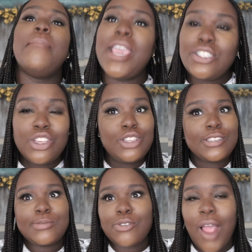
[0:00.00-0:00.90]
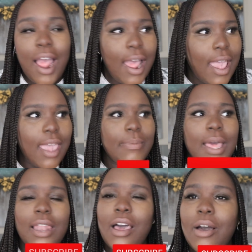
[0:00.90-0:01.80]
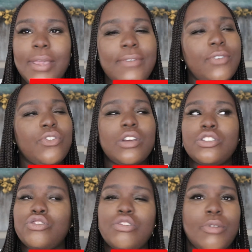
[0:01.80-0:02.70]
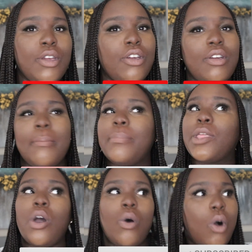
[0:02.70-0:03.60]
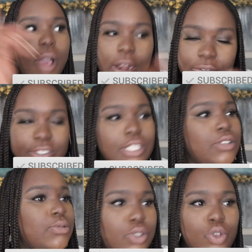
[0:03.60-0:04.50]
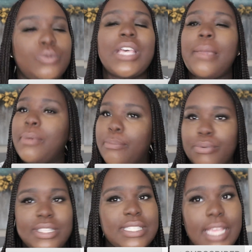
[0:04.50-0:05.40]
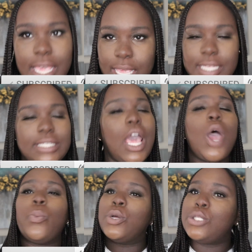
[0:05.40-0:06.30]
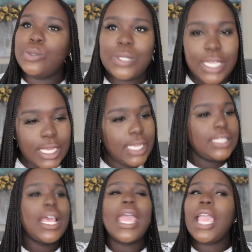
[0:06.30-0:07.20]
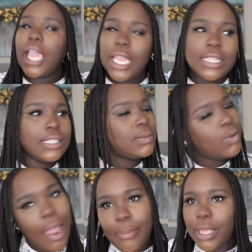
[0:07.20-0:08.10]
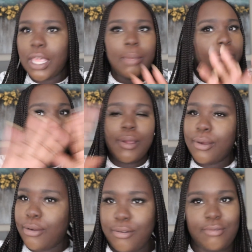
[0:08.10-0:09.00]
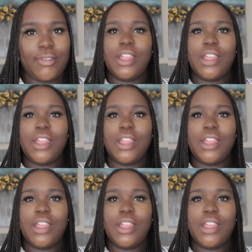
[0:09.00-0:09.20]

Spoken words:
Make sure you subscribe. Hello. Even if you're a streamer, go head over to YouTube. Type in Britt Says with 2 T's and hit the subscribe button. Purr.